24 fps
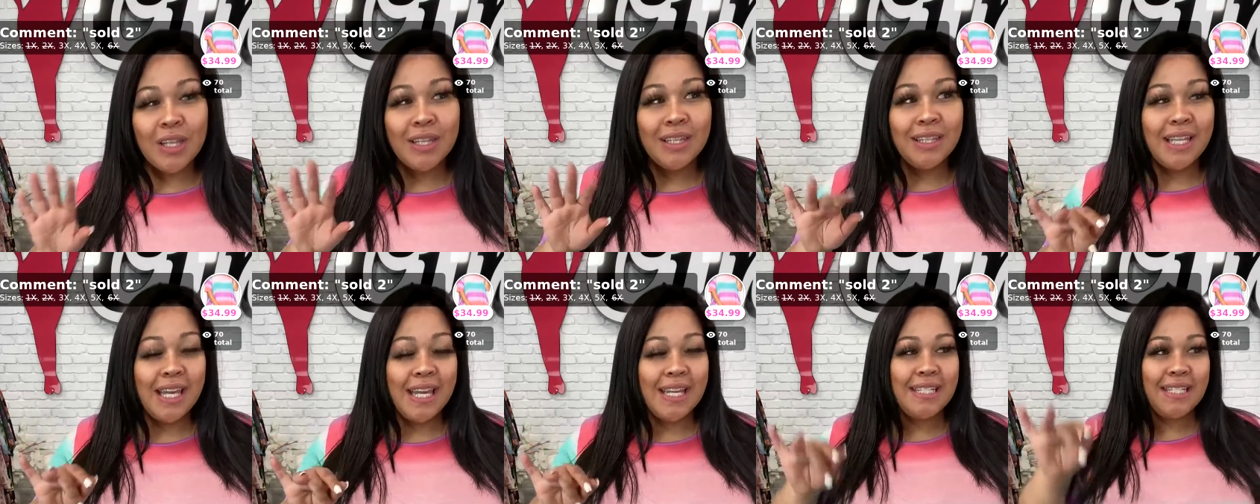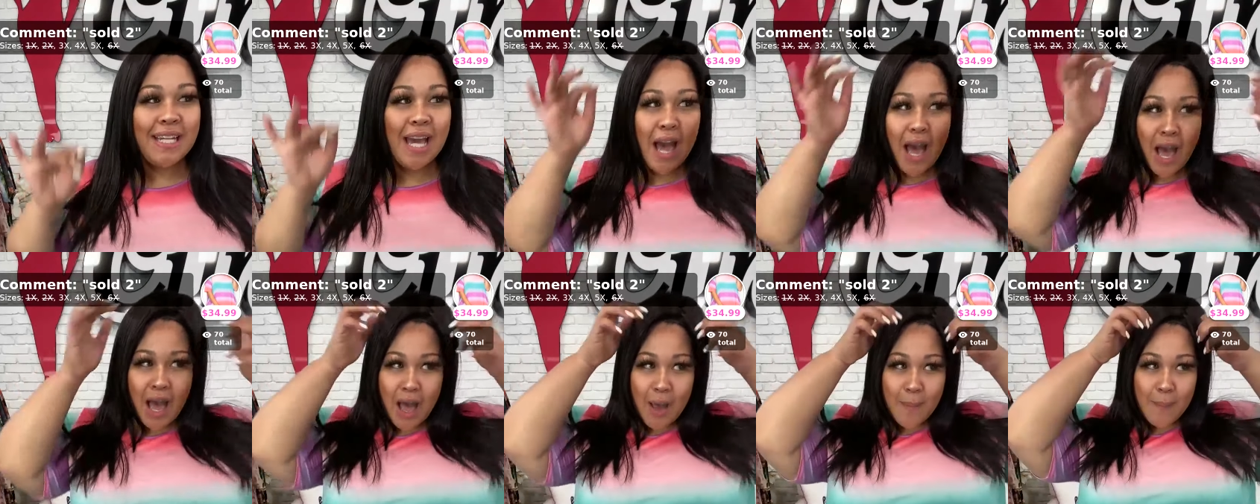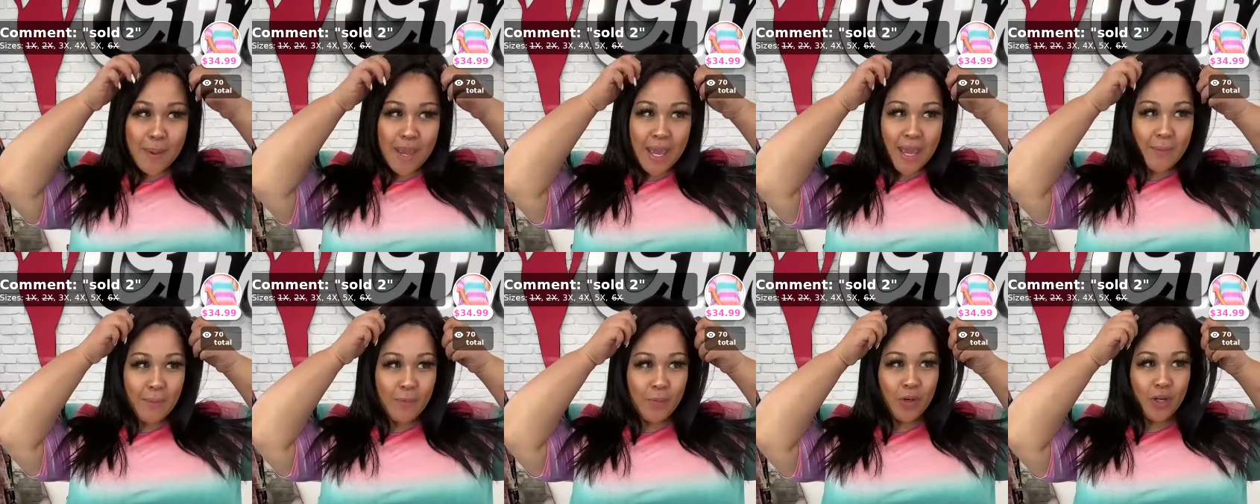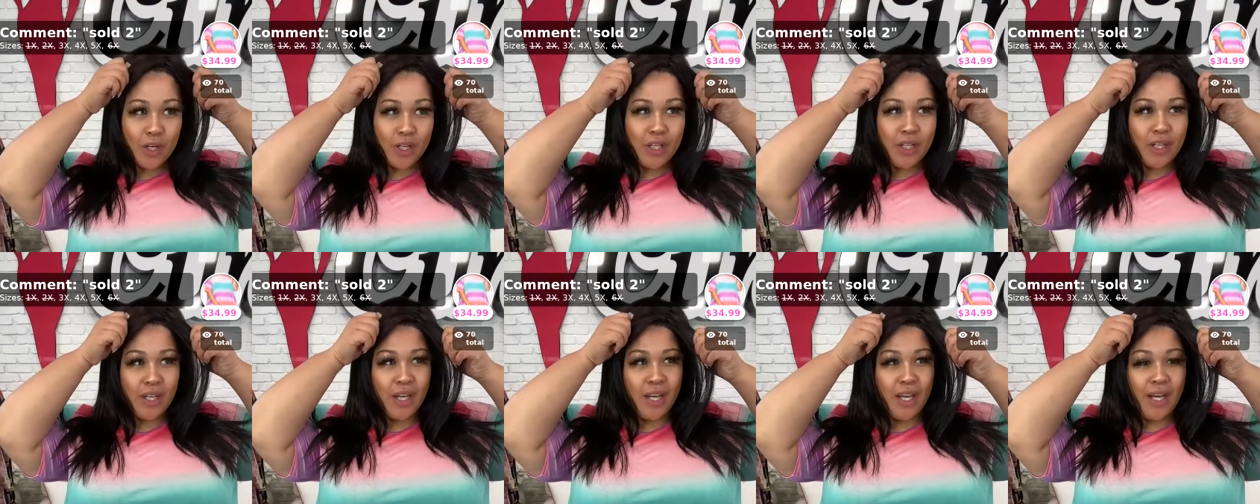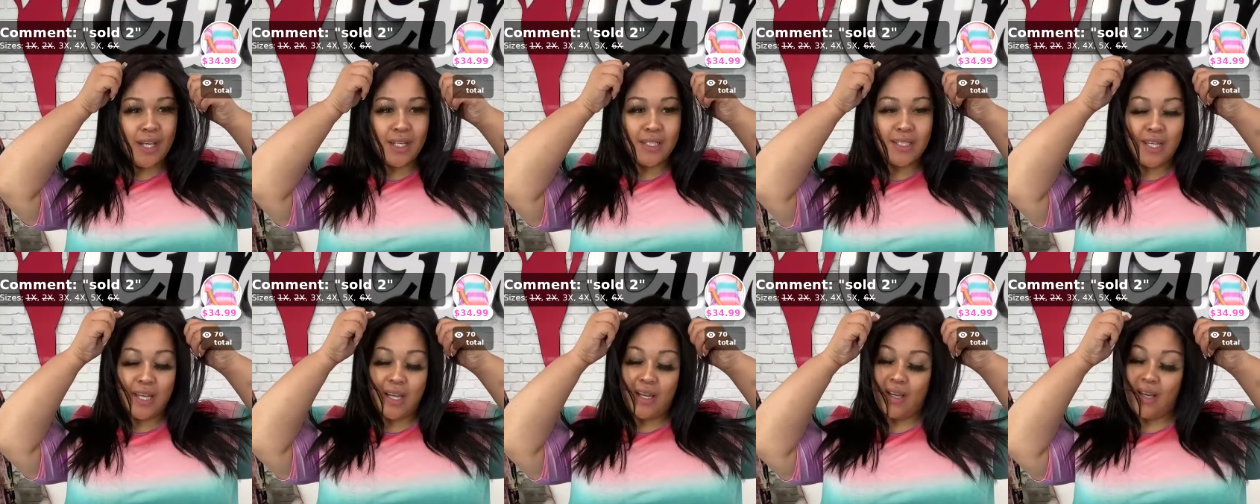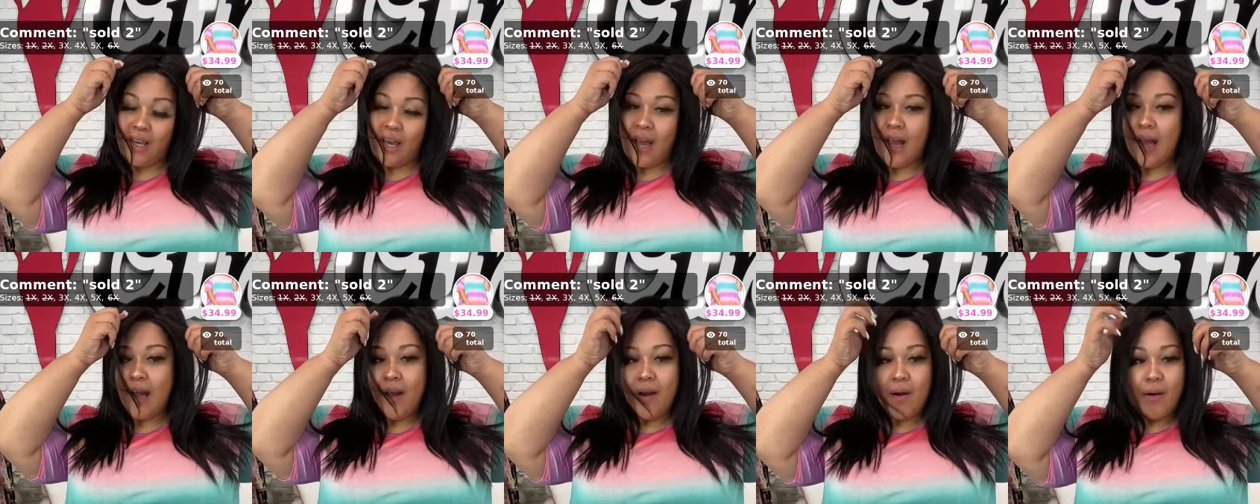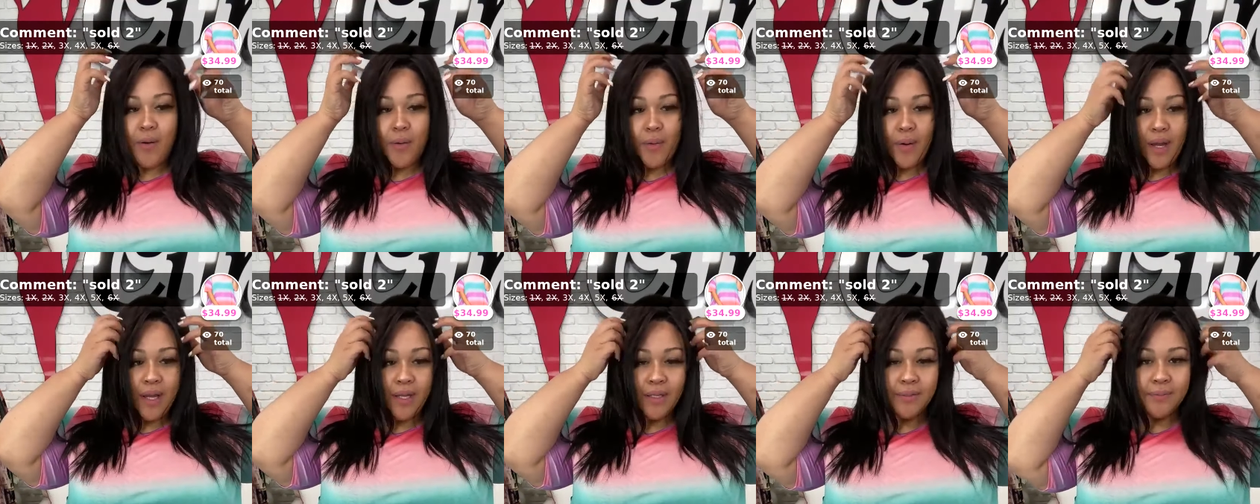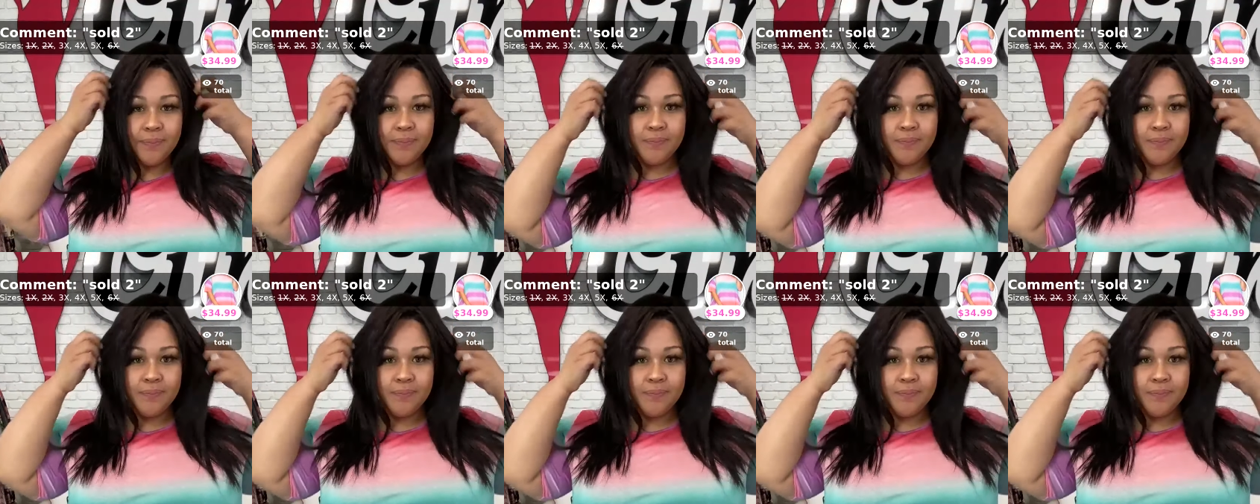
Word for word: linked up and we're good to go.